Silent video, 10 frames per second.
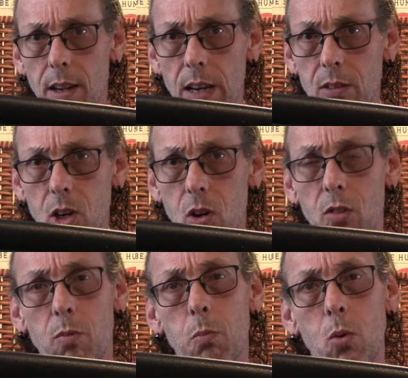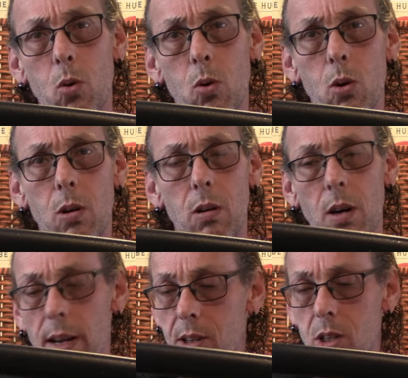having the curve
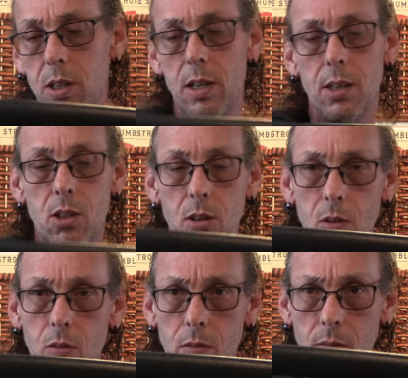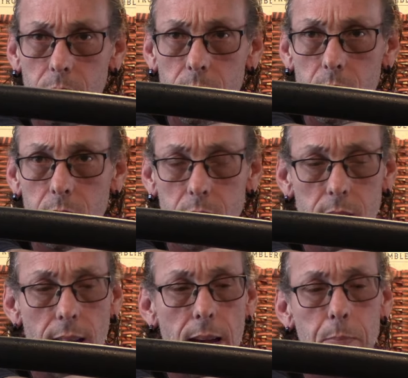more actually too to the
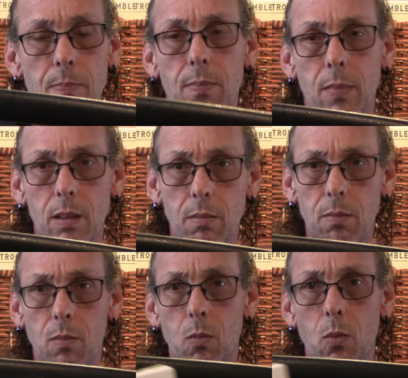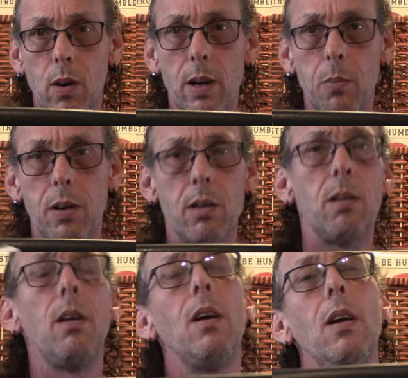top, right up
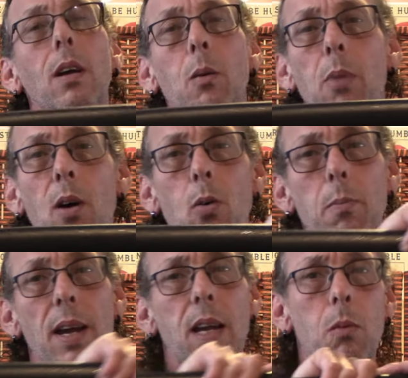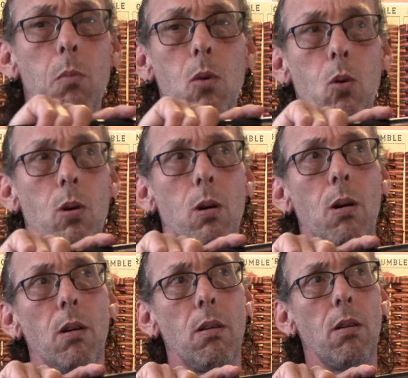here, probably would make it
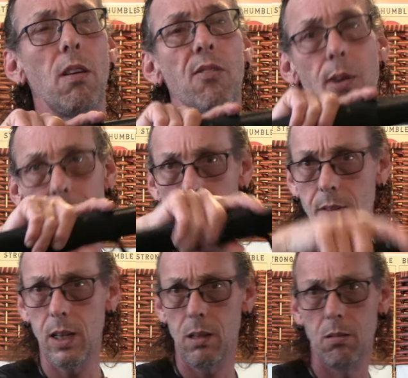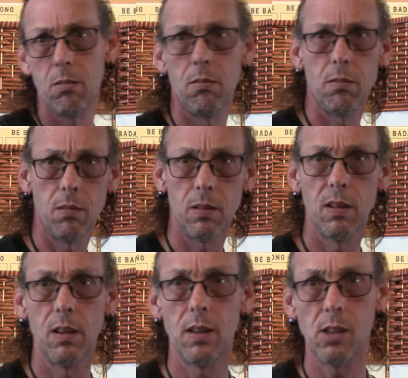more front heavy
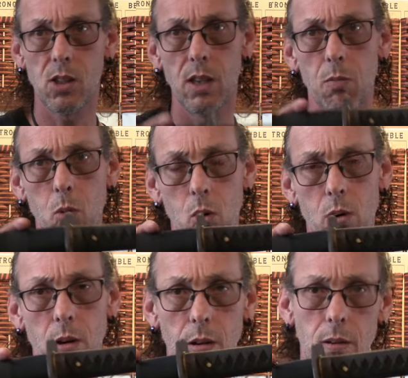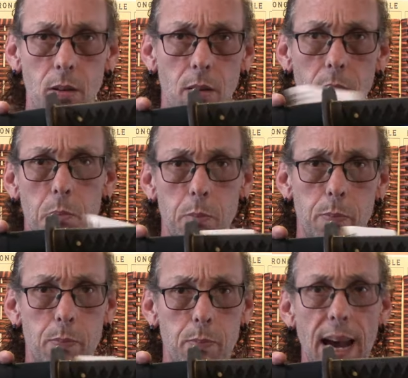instead of more
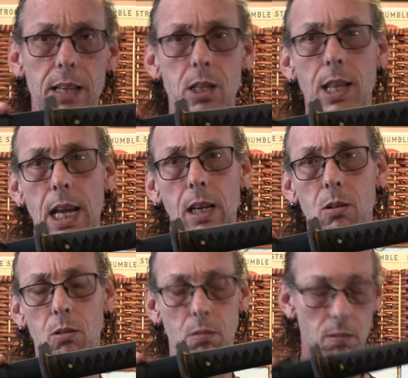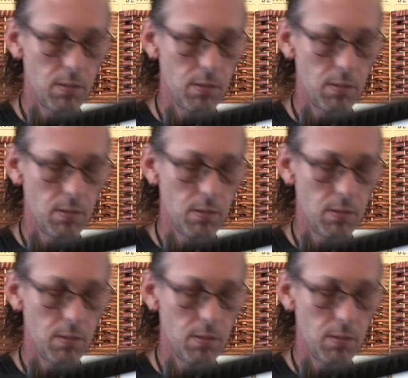back to the handle.